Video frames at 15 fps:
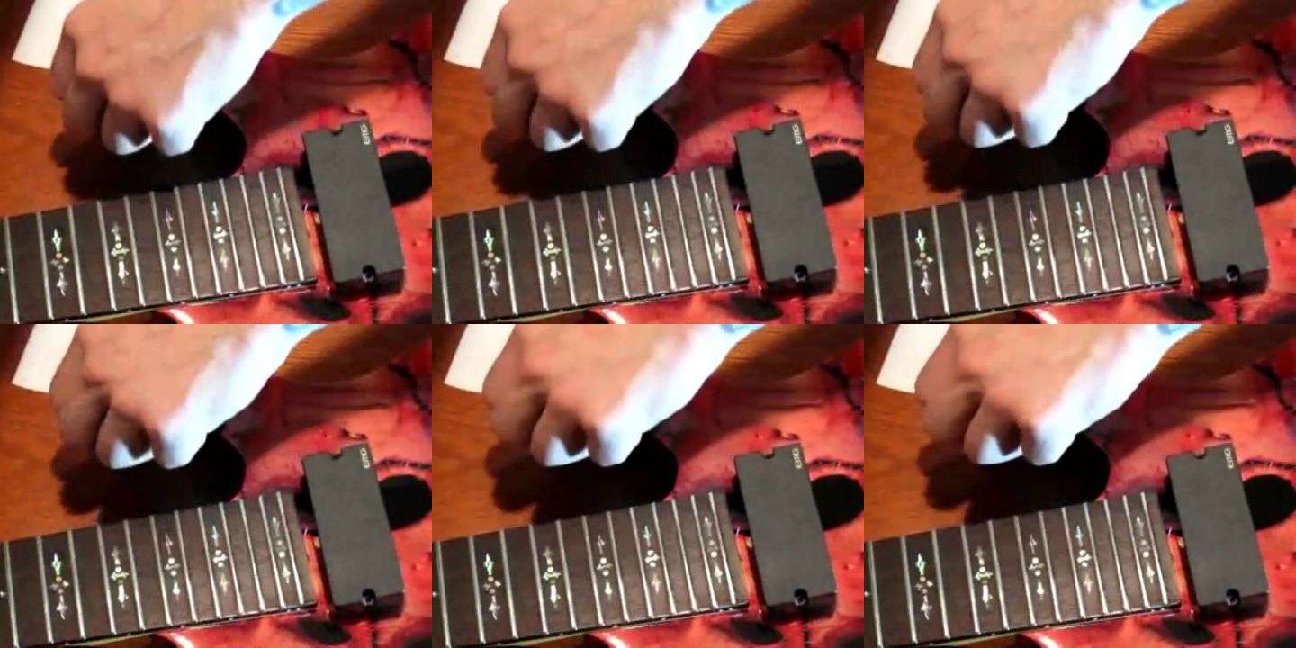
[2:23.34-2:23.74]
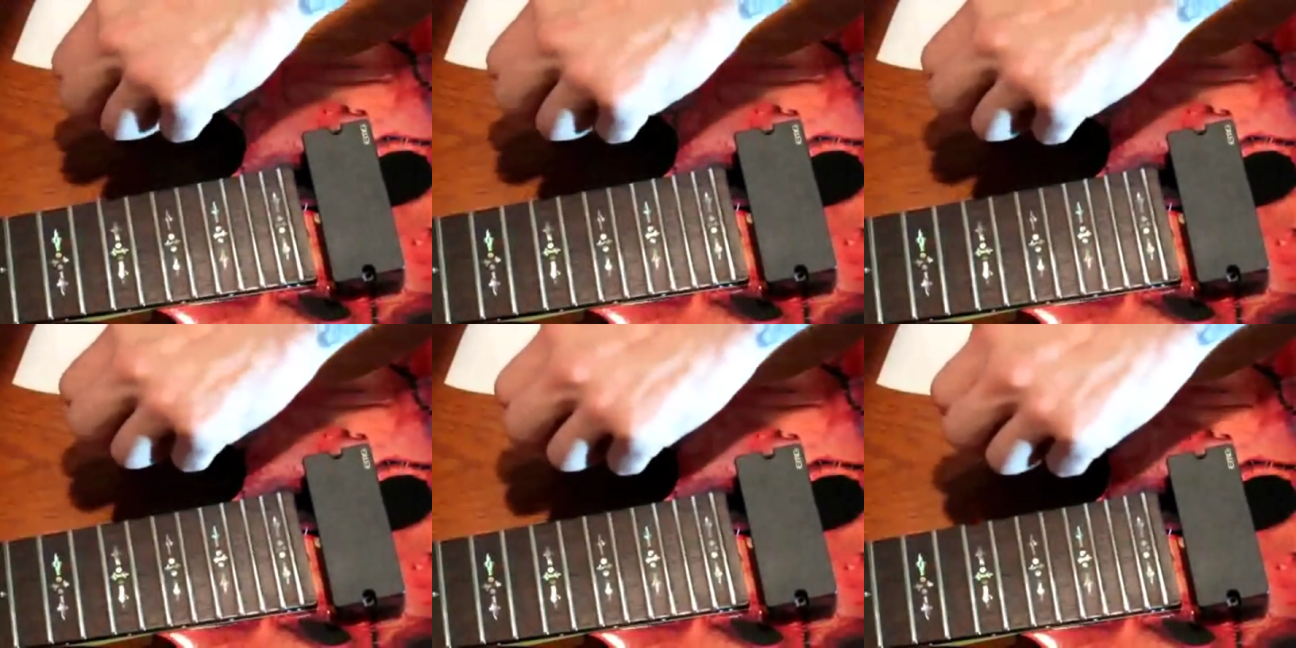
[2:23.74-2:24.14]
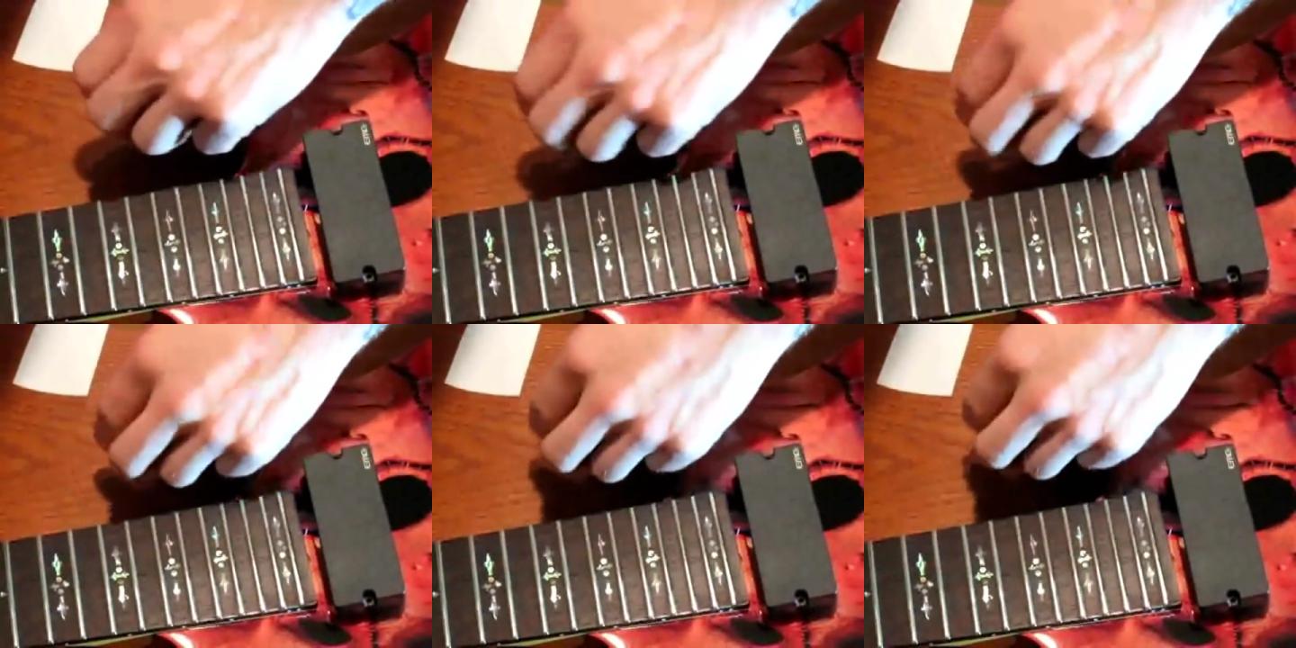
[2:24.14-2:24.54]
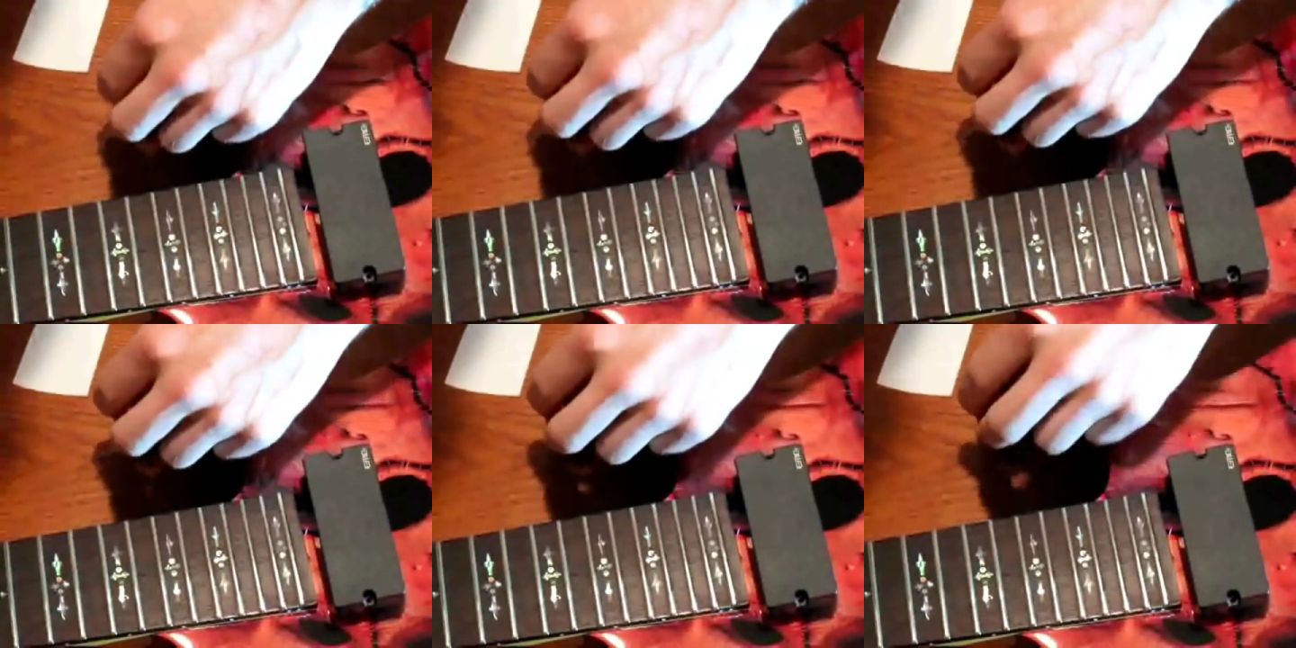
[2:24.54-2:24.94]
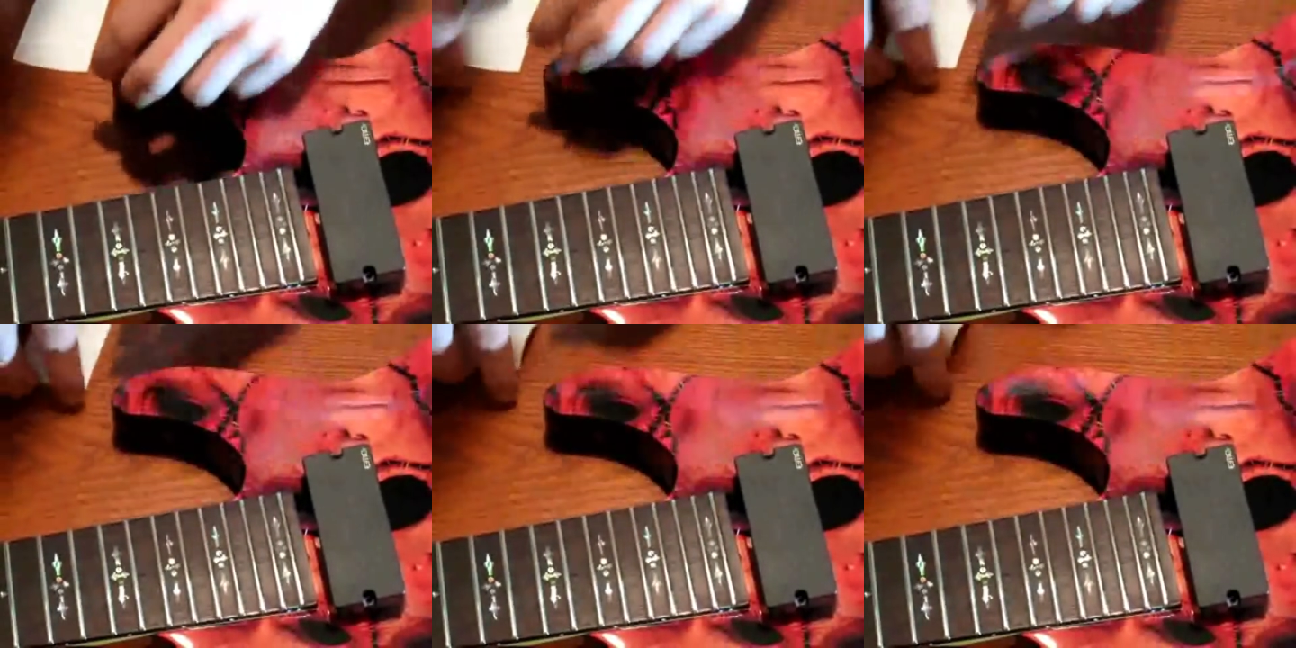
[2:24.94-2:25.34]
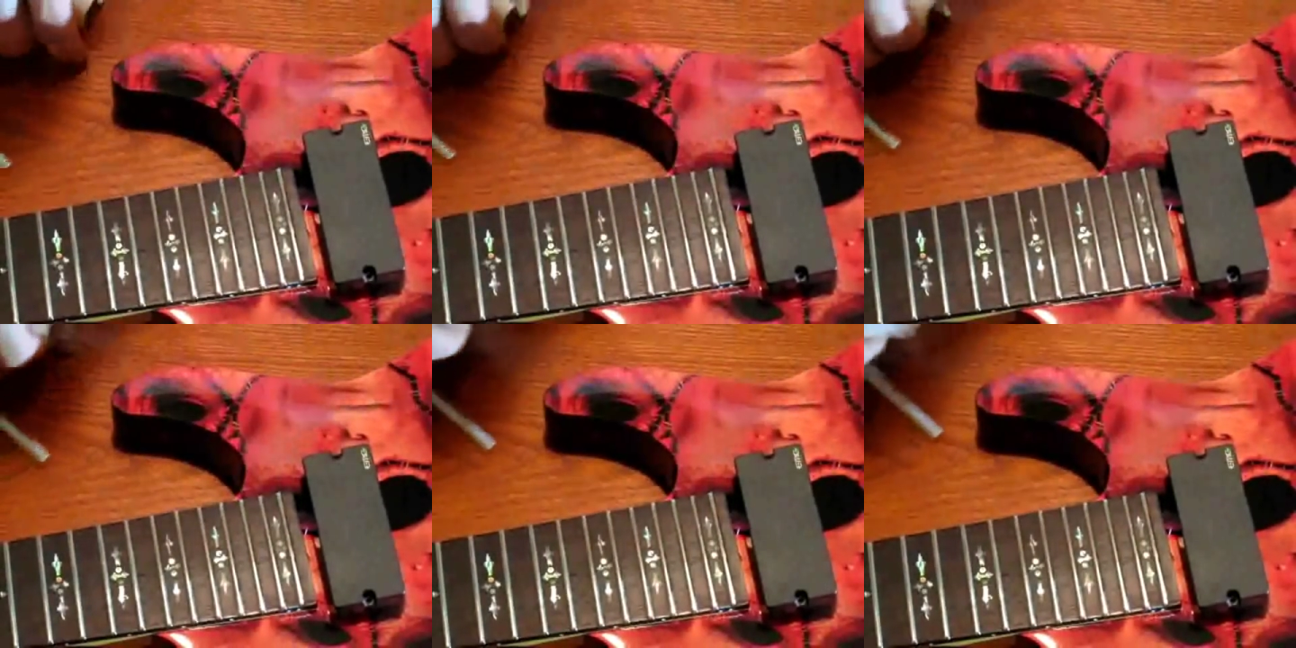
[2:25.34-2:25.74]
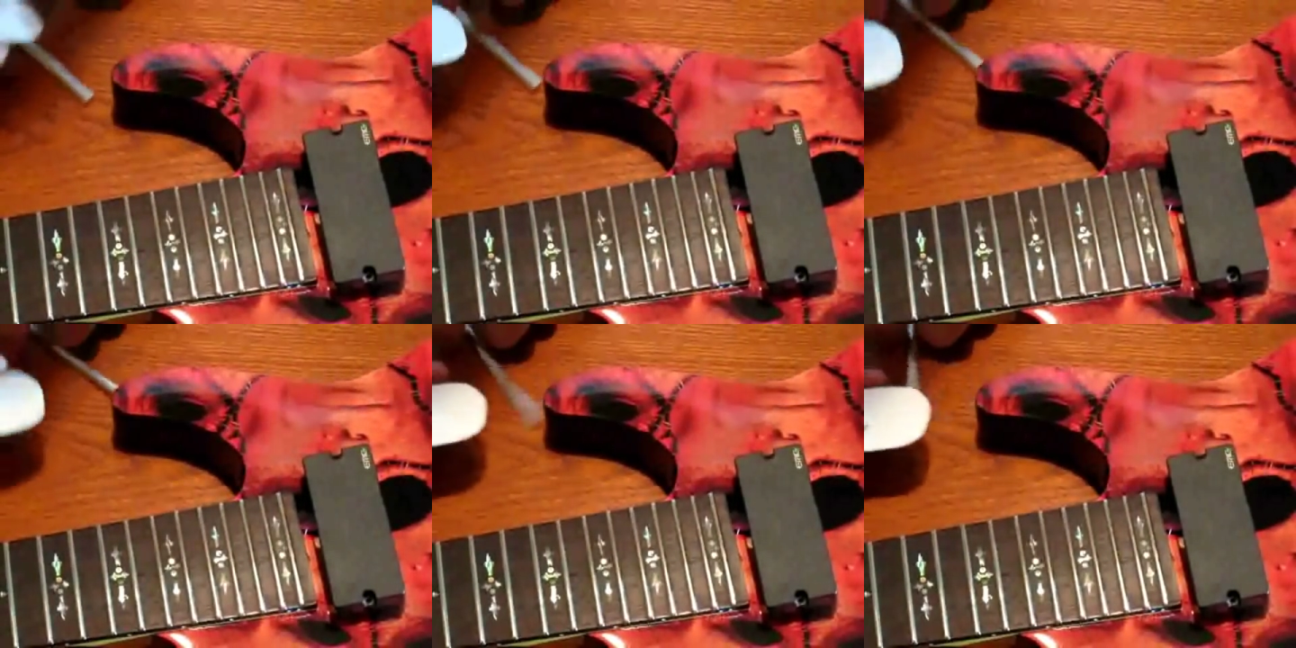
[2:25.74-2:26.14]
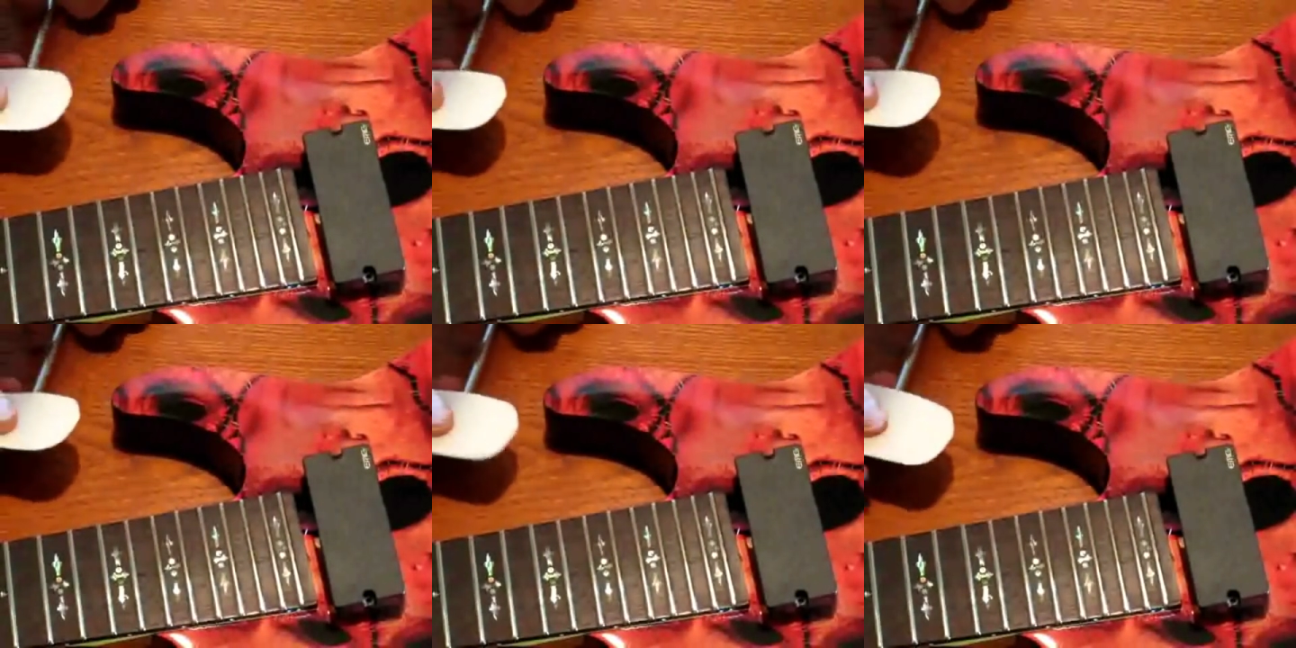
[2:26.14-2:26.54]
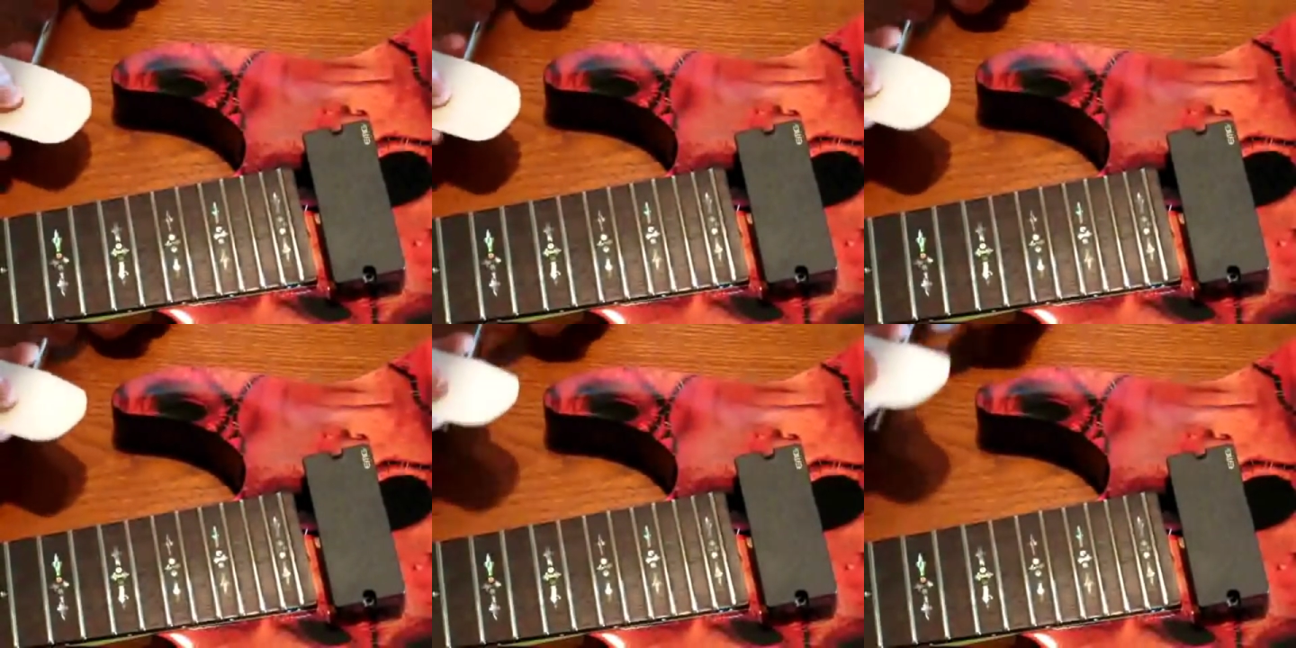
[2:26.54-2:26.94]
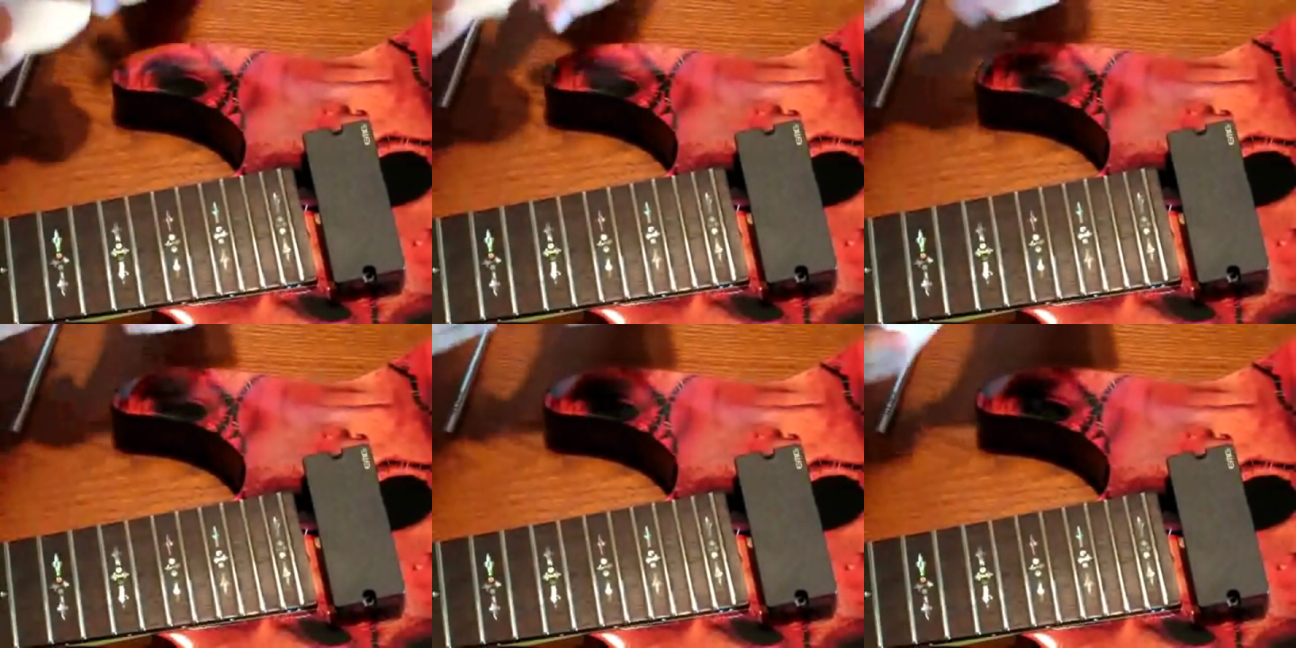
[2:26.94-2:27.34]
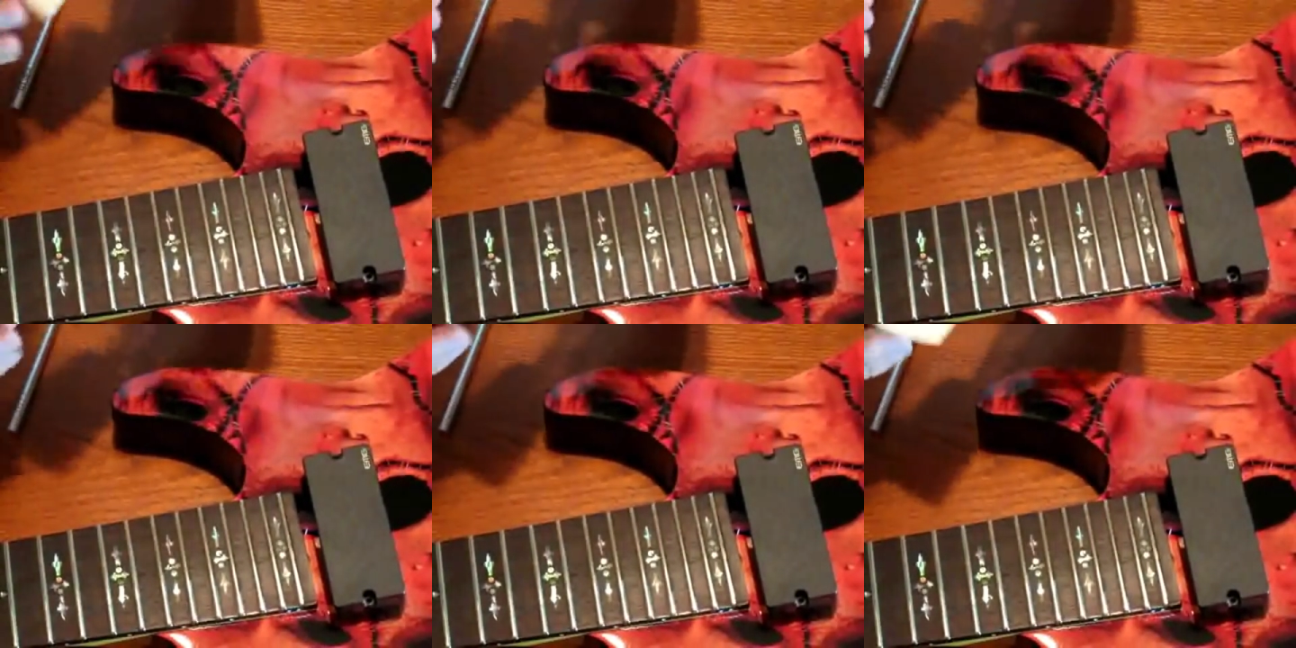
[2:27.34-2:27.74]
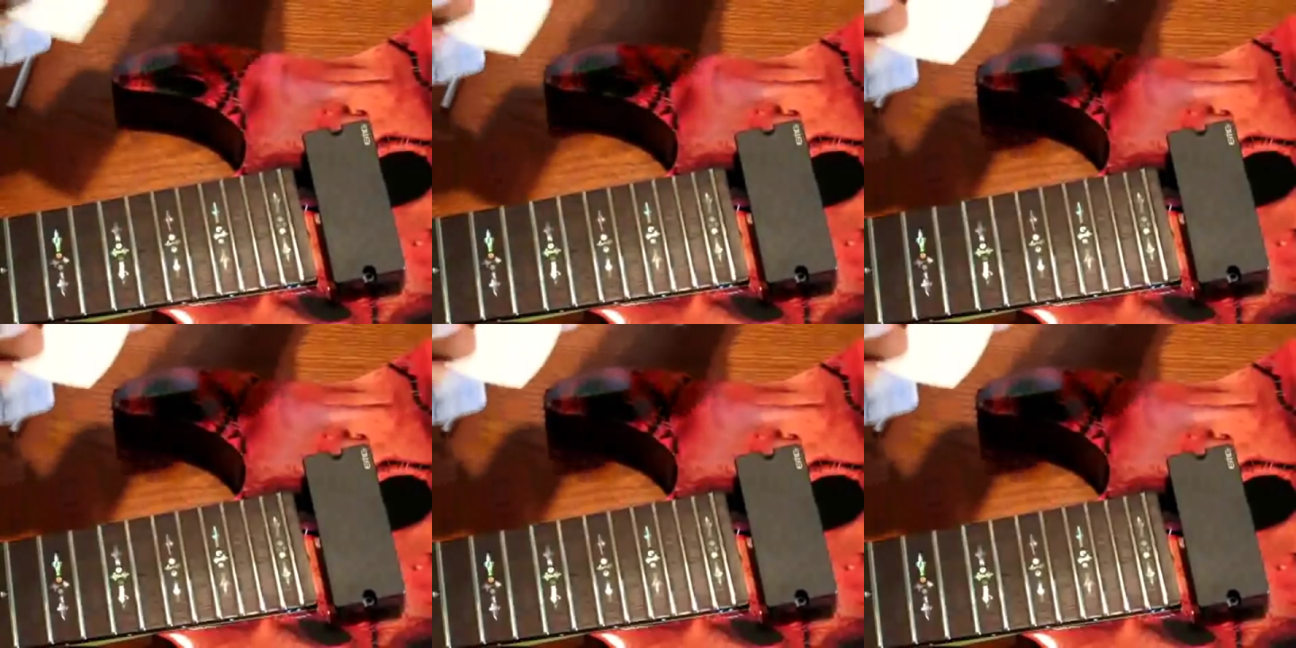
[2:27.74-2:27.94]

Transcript: (no speaker visible)